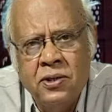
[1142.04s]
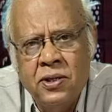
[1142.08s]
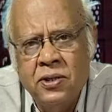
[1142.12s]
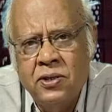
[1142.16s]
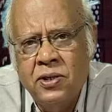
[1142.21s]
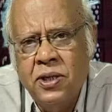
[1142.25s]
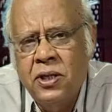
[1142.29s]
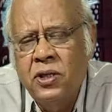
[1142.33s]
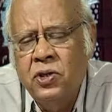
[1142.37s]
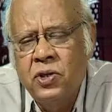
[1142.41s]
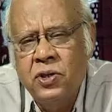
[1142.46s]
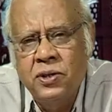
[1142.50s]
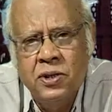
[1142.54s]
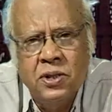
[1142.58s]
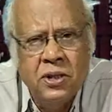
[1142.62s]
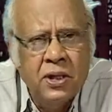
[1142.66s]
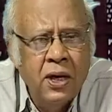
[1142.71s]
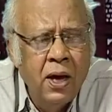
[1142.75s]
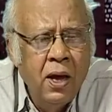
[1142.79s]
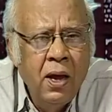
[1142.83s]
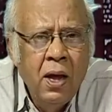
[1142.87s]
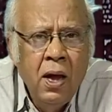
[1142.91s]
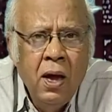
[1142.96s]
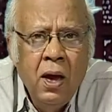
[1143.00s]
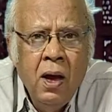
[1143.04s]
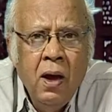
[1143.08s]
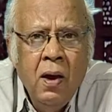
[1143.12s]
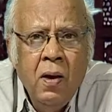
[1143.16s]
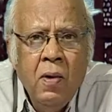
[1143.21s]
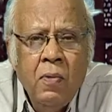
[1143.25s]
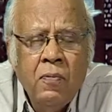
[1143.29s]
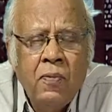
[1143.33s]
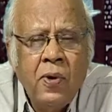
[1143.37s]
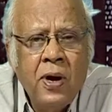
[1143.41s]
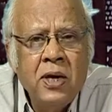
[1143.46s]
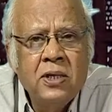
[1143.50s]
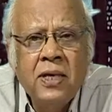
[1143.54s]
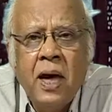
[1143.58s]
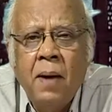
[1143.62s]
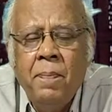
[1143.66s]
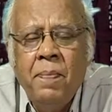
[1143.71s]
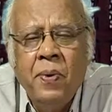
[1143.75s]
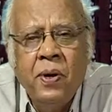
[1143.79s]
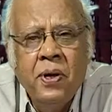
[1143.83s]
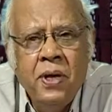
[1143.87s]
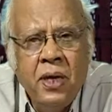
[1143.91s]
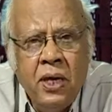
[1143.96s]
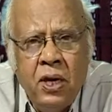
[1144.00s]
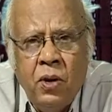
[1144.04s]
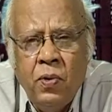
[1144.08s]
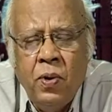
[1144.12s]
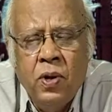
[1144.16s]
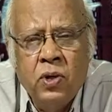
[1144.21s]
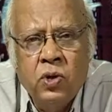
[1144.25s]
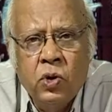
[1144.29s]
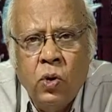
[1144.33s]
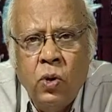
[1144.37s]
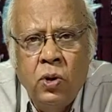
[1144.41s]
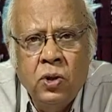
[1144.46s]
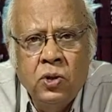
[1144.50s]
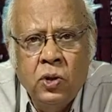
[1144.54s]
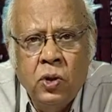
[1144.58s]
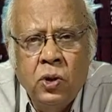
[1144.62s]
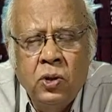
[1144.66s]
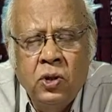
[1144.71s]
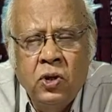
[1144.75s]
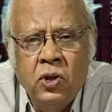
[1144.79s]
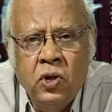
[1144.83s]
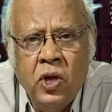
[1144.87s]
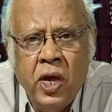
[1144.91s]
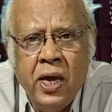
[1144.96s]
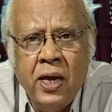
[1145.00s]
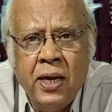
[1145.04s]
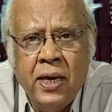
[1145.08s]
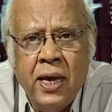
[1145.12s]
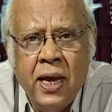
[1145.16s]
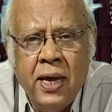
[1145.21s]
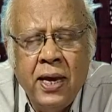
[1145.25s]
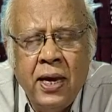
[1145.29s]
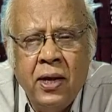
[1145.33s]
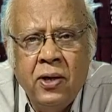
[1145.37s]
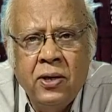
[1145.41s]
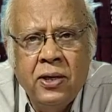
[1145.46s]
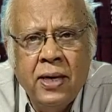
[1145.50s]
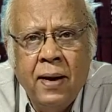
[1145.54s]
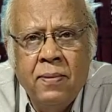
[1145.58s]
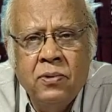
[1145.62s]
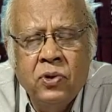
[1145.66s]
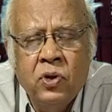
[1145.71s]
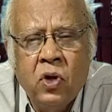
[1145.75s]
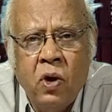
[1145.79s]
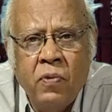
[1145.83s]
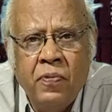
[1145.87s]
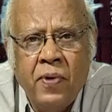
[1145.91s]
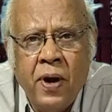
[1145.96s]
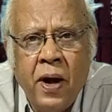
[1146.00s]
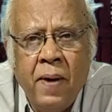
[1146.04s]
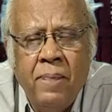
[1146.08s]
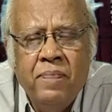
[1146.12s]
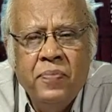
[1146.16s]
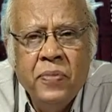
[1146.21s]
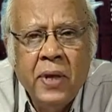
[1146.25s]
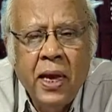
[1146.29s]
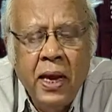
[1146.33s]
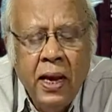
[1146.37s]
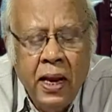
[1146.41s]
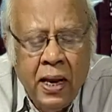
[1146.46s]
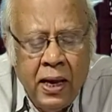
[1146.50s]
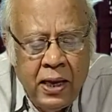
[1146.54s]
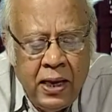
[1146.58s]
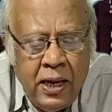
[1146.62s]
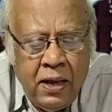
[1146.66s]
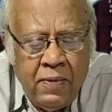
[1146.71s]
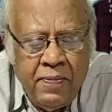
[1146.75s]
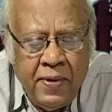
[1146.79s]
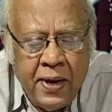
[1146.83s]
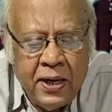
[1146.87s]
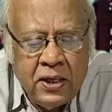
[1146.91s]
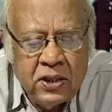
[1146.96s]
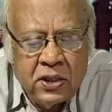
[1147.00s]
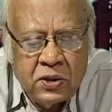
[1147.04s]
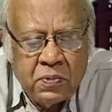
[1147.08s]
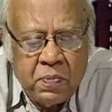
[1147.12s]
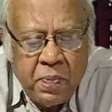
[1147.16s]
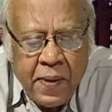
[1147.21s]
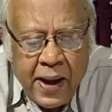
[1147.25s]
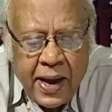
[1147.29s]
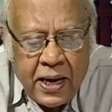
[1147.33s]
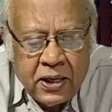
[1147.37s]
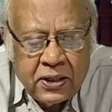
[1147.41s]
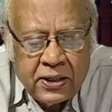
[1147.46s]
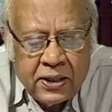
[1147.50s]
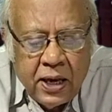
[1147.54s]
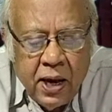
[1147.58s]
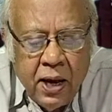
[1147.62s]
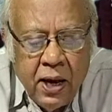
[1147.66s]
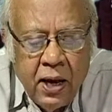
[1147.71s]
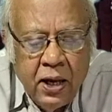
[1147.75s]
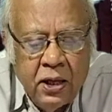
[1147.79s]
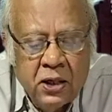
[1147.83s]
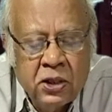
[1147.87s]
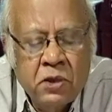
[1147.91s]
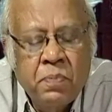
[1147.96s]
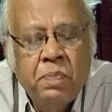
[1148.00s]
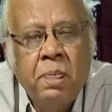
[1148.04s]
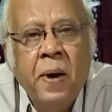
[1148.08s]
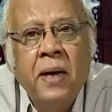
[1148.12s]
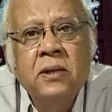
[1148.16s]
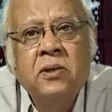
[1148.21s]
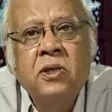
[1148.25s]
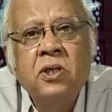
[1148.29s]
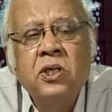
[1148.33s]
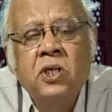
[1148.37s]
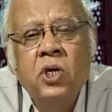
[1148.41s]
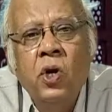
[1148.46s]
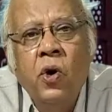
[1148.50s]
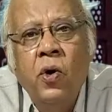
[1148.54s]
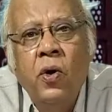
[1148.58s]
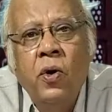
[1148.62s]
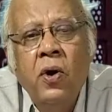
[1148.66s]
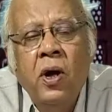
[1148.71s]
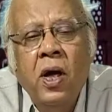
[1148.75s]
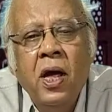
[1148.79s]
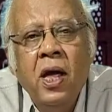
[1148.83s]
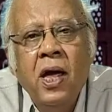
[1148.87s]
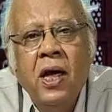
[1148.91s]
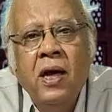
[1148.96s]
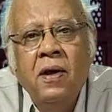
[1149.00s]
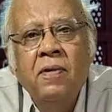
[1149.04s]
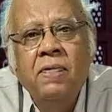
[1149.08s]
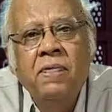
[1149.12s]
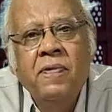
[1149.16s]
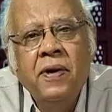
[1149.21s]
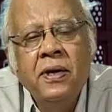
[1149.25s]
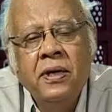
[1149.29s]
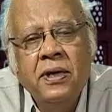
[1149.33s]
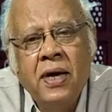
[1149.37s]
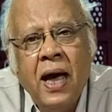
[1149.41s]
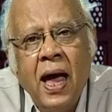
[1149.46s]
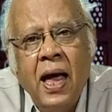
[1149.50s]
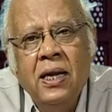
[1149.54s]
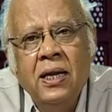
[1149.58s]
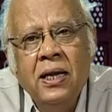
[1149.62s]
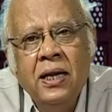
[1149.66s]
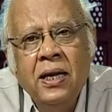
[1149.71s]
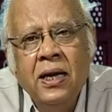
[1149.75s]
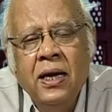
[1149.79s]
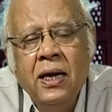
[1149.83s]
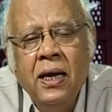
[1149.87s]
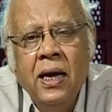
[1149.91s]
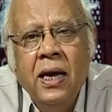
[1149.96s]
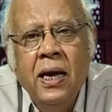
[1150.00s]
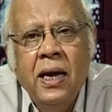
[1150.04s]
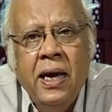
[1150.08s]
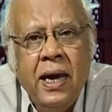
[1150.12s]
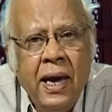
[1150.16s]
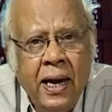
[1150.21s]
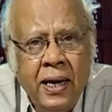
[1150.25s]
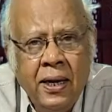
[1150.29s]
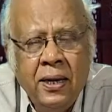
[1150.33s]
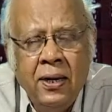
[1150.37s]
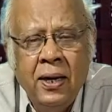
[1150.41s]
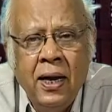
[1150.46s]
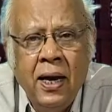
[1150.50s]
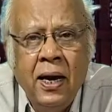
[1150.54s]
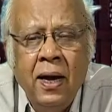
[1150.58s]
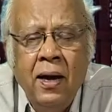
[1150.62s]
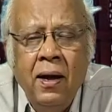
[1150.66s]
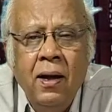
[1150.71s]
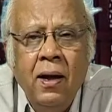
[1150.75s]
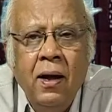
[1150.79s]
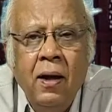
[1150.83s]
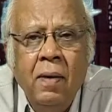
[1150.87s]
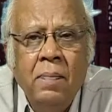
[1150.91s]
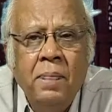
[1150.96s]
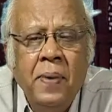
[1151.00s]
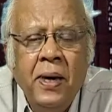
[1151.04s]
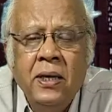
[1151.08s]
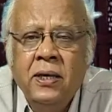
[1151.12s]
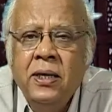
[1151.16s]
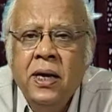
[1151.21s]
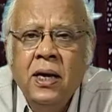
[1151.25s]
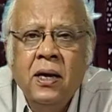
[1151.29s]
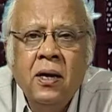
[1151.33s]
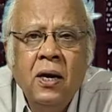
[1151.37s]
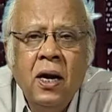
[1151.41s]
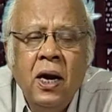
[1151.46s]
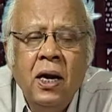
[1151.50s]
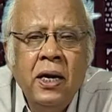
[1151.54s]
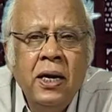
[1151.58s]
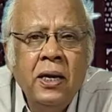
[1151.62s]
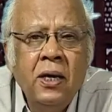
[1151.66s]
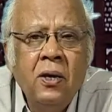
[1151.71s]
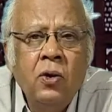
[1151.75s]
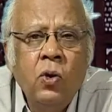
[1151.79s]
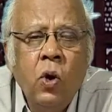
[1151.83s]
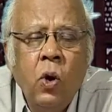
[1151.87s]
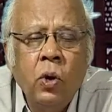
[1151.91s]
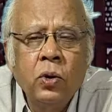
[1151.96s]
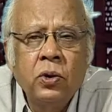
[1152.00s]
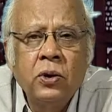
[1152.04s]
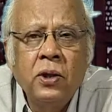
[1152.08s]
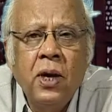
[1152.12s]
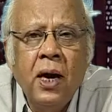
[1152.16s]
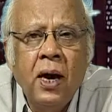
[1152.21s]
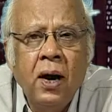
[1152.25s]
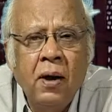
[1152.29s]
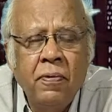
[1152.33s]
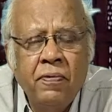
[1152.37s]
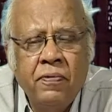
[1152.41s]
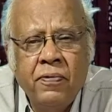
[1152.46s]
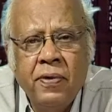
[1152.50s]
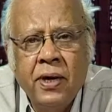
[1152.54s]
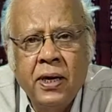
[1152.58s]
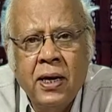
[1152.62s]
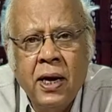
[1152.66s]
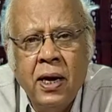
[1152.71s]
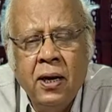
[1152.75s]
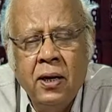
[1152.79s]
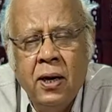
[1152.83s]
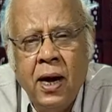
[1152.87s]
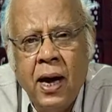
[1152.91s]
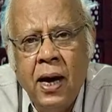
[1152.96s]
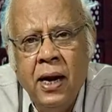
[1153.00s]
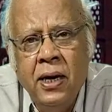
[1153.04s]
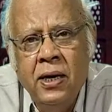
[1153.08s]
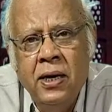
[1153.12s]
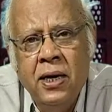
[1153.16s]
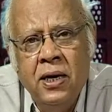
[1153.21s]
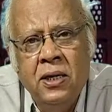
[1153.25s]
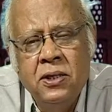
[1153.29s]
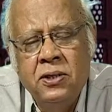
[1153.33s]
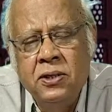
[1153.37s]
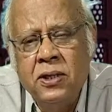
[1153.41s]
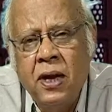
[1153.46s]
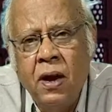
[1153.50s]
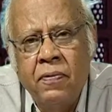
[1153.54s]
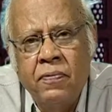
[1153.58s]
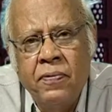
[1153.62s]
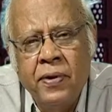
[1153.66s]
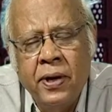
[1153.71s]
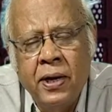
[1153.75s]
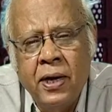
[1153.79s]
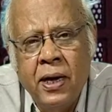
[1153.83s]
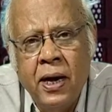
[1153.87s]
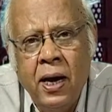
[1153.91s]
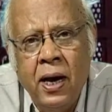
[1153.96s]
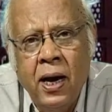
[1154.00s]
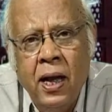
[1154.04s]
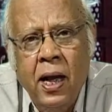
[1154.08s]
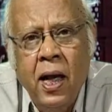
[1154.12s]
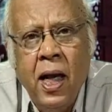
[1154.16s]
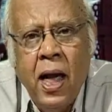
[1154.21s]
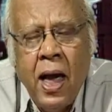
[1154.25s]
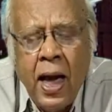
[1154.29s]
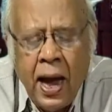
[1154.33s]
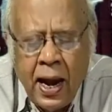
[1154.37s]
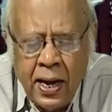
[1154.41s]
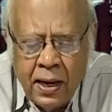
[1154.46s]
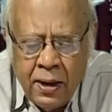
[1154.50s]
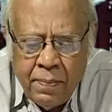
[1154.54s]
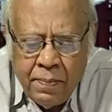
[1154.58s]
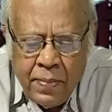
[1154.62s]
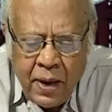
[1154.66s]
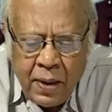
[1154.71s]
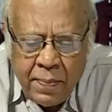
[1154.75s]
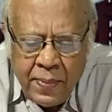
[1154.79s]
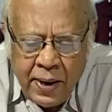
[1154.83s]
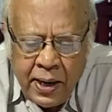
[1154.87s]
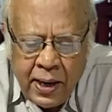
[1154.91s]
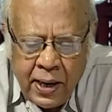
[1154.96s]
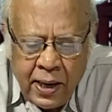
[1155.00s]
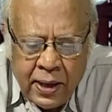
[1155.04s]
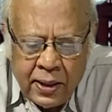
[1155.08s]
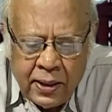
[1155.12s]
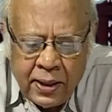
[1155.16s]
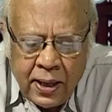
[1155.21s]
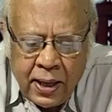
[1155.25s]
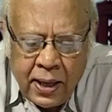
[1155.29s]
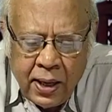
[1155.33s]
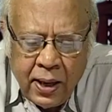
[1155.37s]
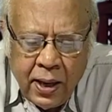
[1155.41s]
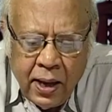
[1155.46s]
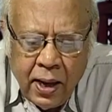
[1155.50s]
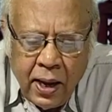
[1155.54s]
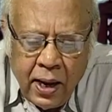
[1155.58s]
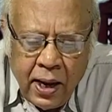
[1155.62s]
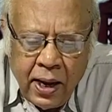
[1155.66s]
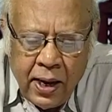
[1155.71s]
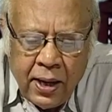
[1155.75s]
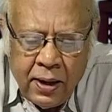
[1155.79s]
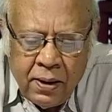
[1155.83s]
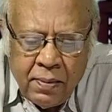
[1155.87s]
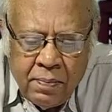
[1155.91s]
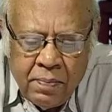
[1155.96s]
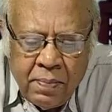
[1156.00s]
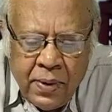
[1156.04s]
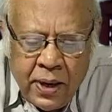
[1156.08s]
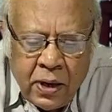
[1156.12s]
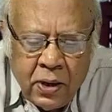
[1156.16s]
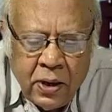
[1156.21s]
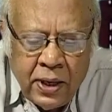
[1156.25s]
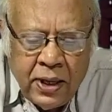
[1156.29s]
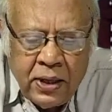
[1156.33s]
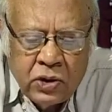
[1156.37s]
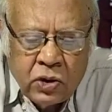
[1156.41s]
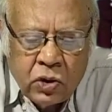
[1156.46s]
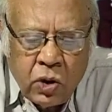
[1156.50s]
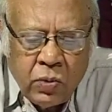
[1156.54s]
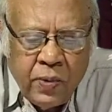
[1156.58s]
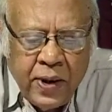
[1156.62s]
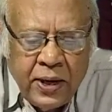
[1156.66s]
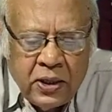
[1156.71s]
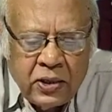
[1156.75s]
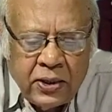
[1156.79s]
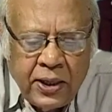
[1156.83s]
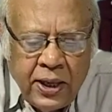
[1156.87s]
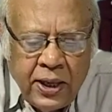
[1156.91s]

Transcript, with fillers: decisions. For example, he was also thinking in terms of a uh, living space, spazio vitale, in uh, particularly North Africa and East Africa, and maybe in the in Middle East or West